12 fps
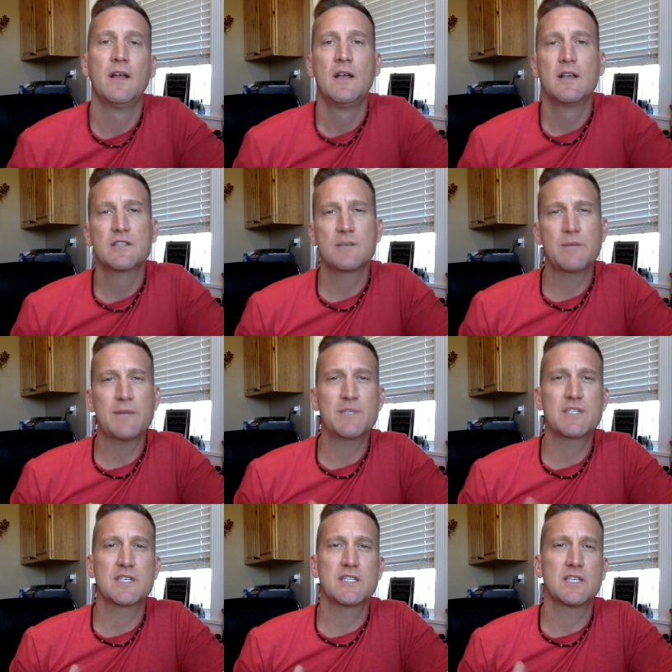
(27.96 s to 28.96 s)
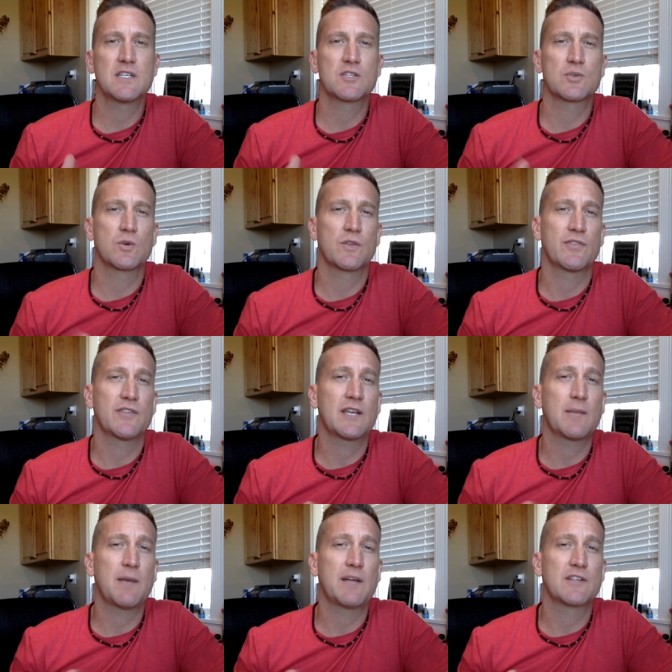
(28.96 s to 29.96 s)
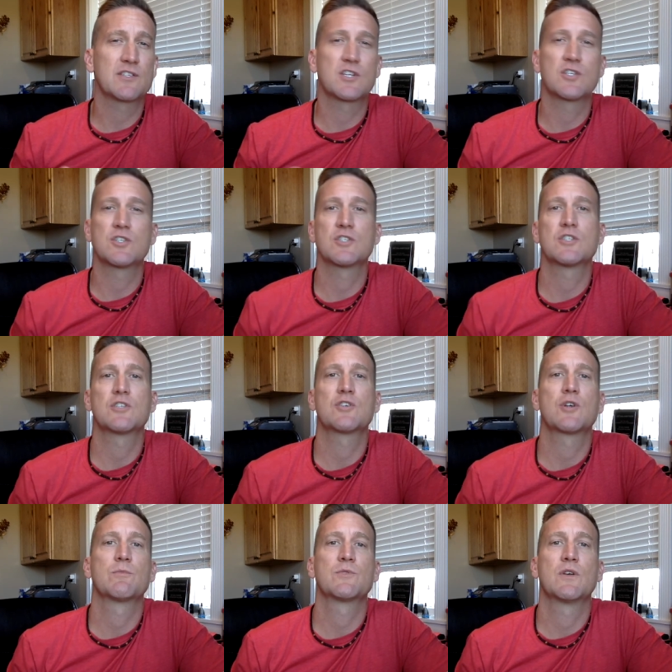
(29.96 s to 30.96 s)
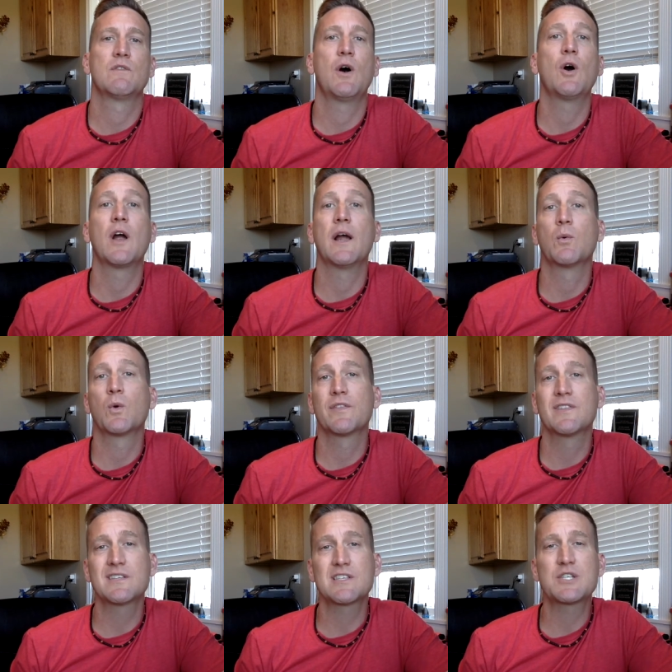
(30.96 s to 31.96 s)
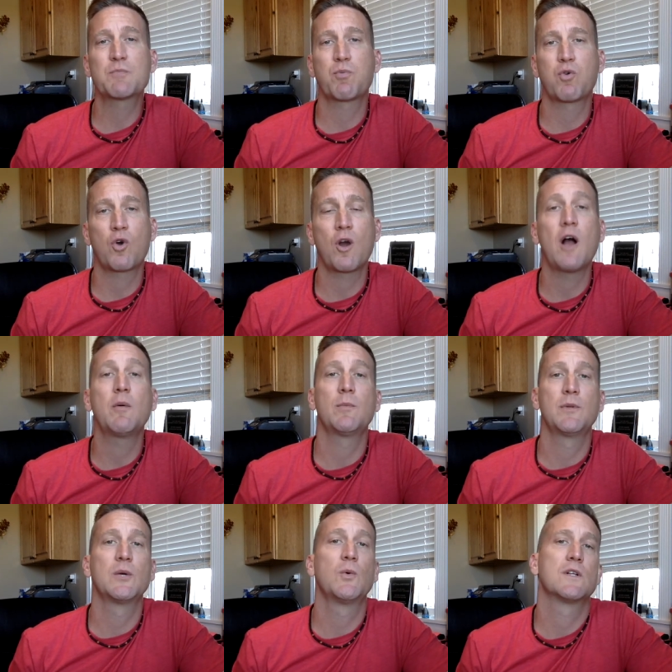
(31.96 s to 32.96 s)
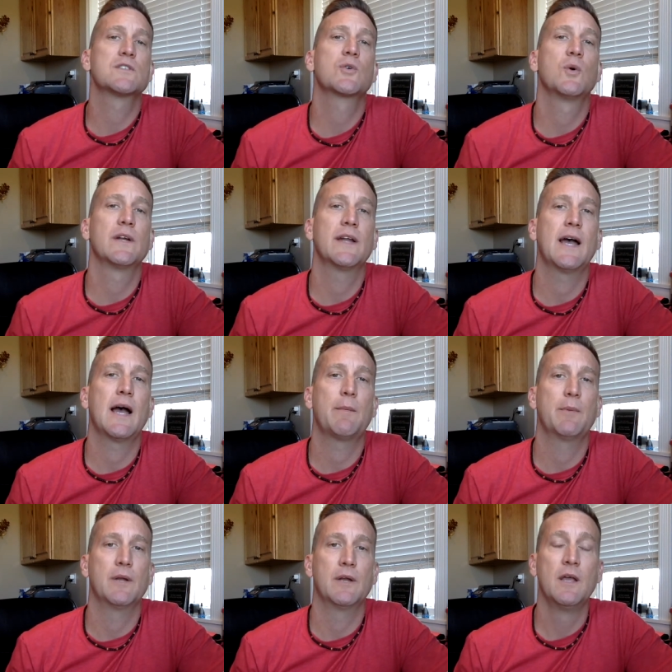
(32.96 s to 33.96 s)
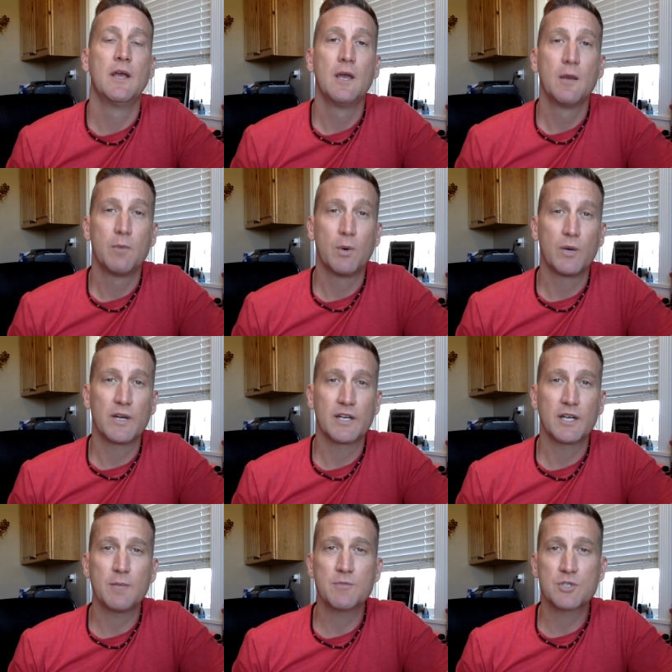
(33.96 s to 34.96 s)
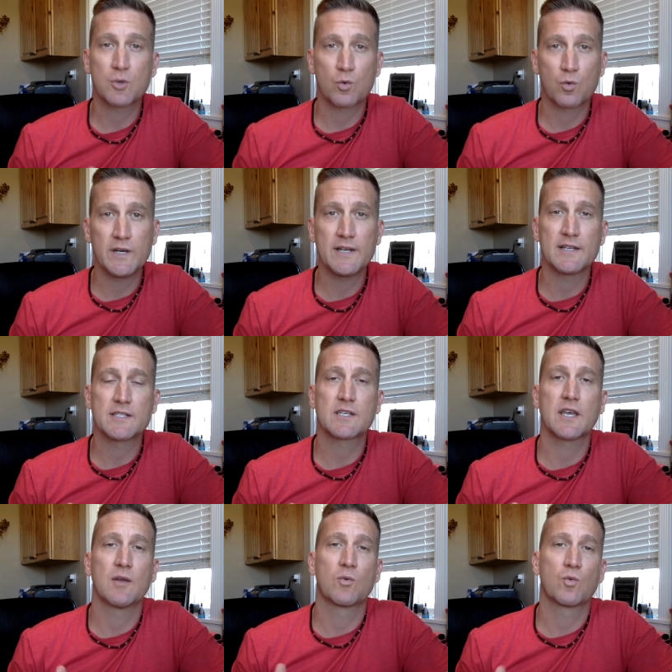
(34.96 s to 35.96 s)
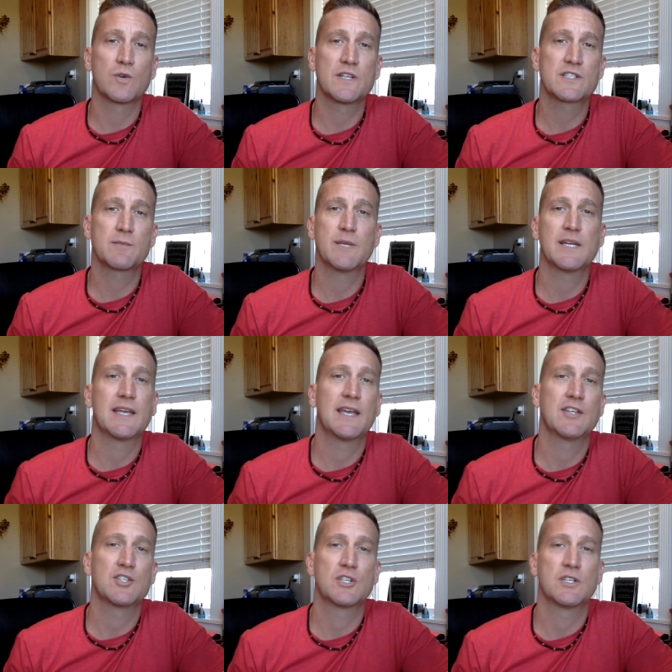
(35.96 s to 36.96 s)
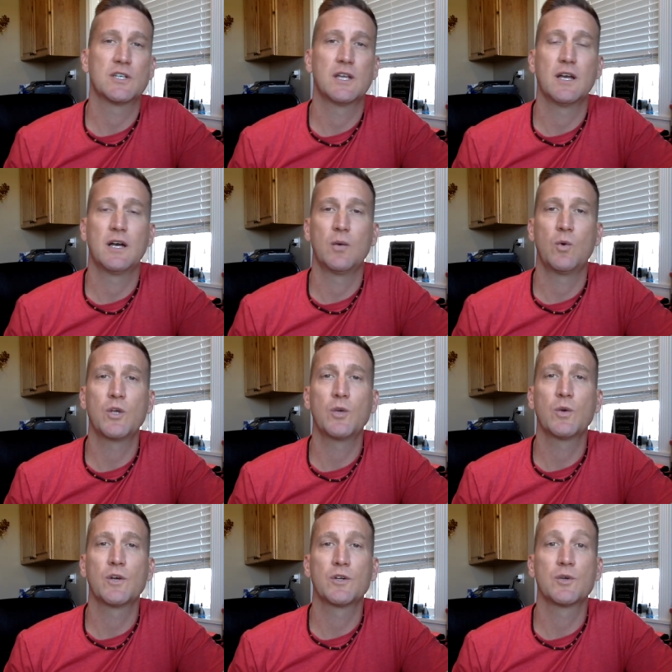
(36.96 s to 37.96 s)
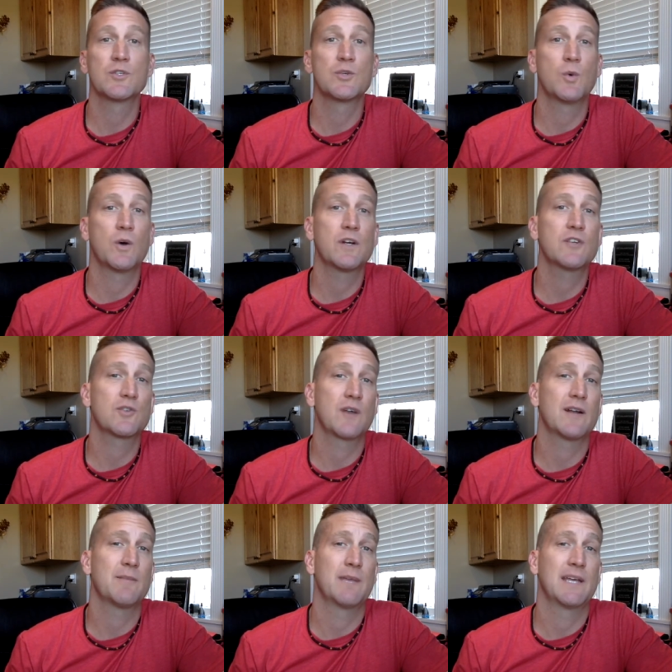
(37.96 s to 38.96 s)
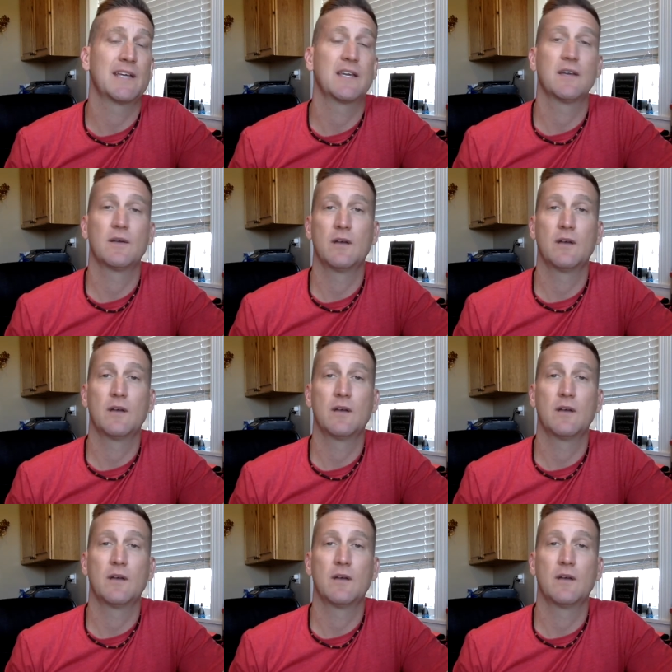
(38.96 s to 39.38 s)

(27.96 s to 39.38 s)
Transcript: Sometimes it's easy to sort of think about decisions in terms of, all right, well, this is probably what's going to happen. But when it comes to risk and risk mitigation, what you want to do is you want to try to make